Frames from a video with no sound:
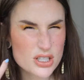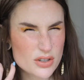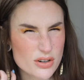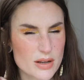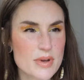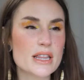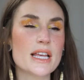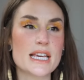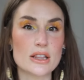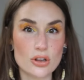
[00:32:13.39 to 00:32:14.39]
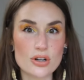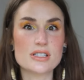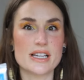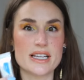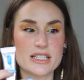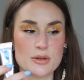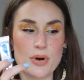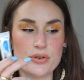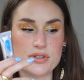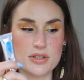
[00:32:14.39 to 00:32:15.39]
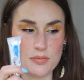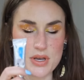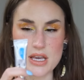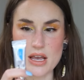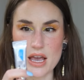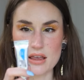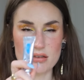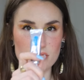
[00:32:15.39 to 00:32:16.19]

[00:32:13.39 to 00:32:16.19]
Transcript: Do you know what I mean? Like it looks like it's supposed to be a,